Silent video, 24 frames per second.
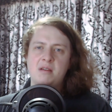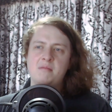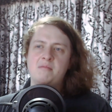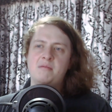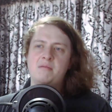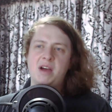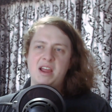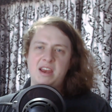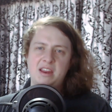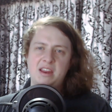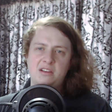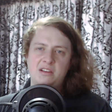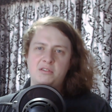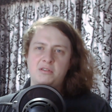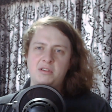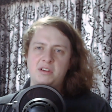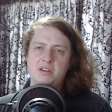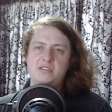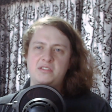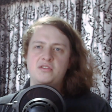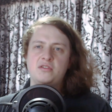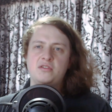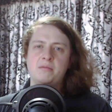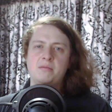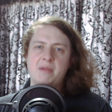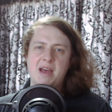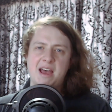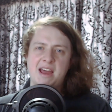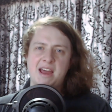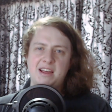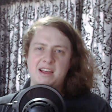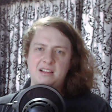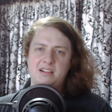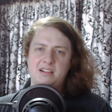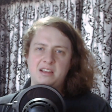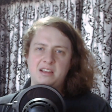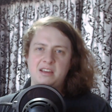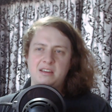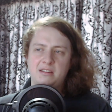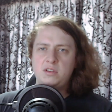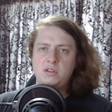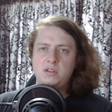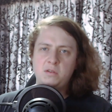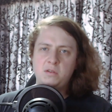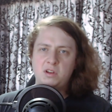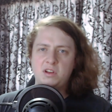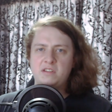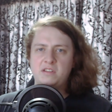might increase dramatically.
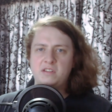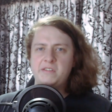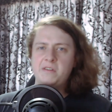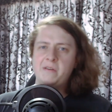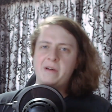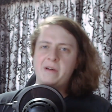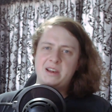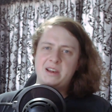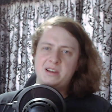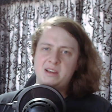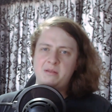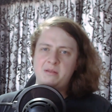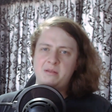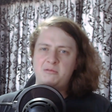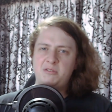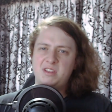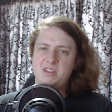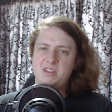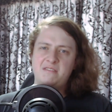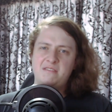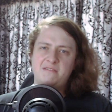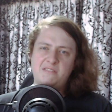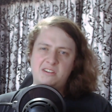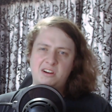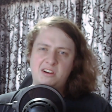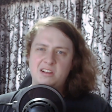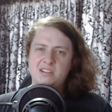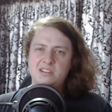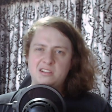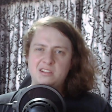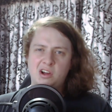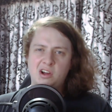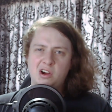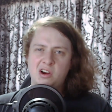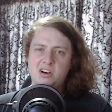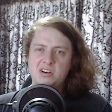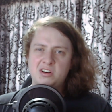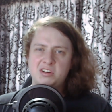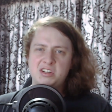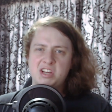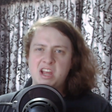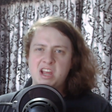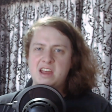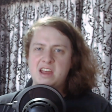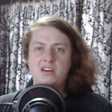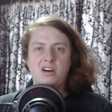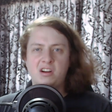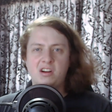You could also end up with a very large
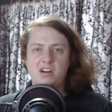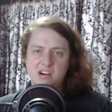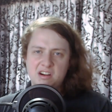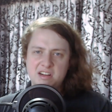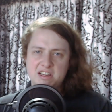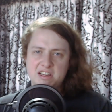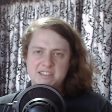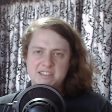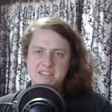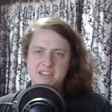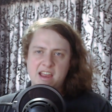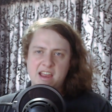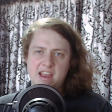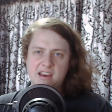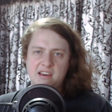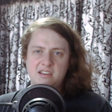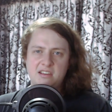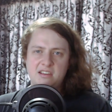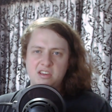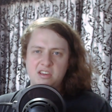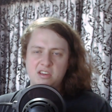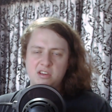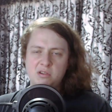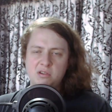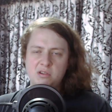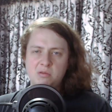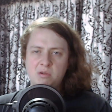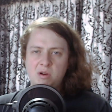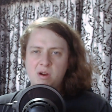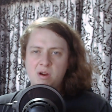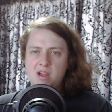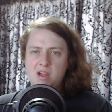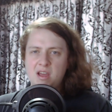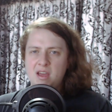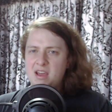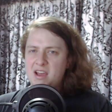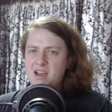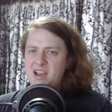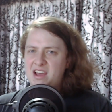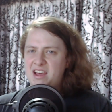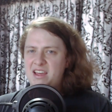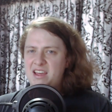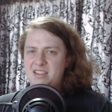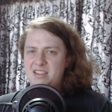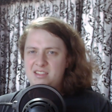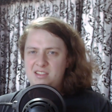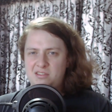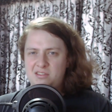and hard to send queue,
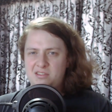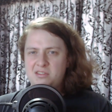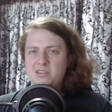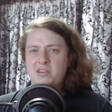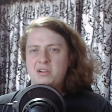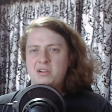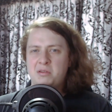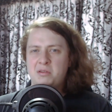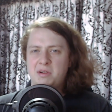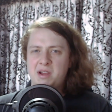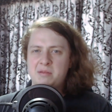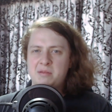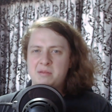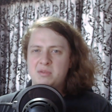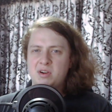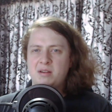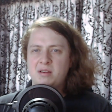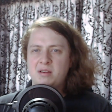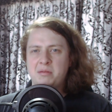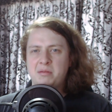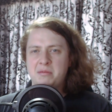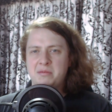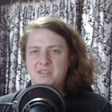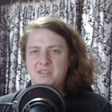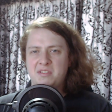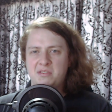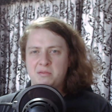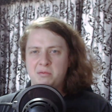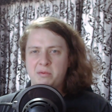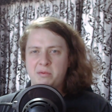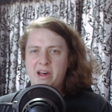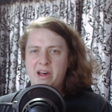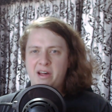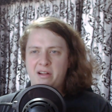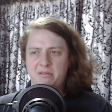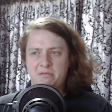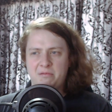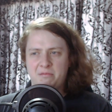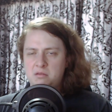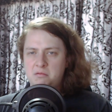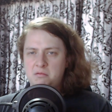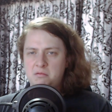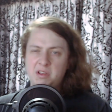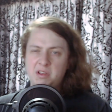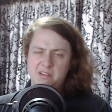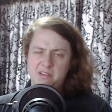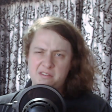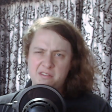and this could create problems as well.
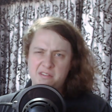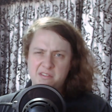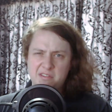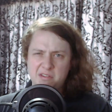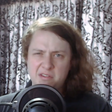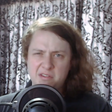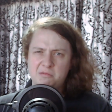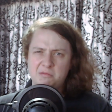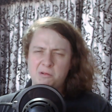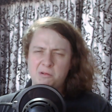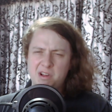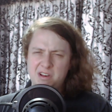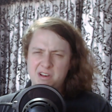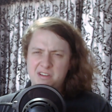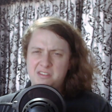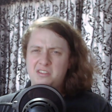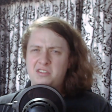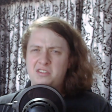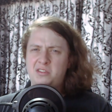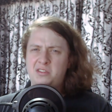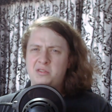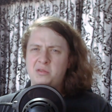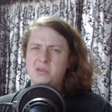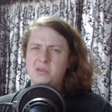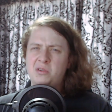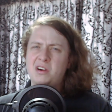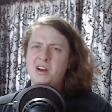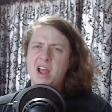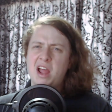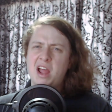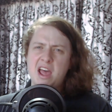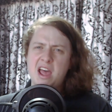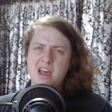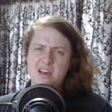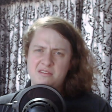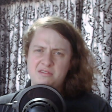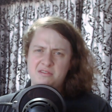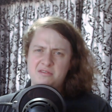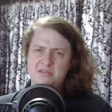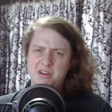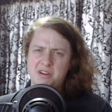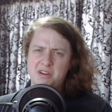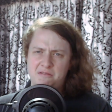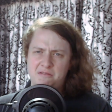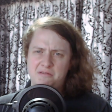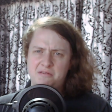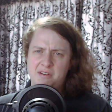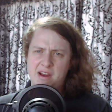We also don't want to store
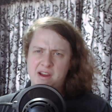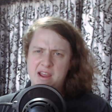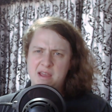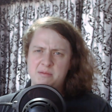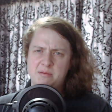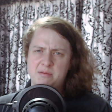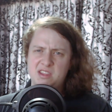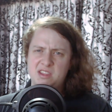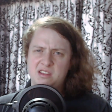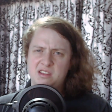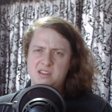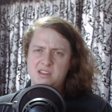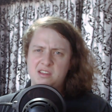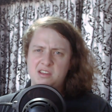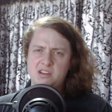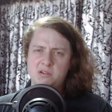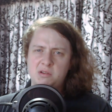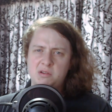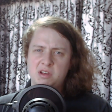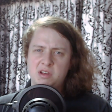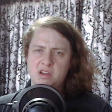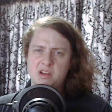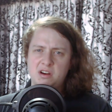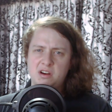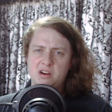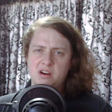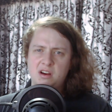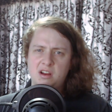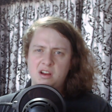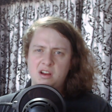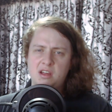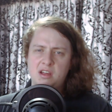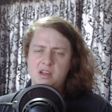every frame in the queue here,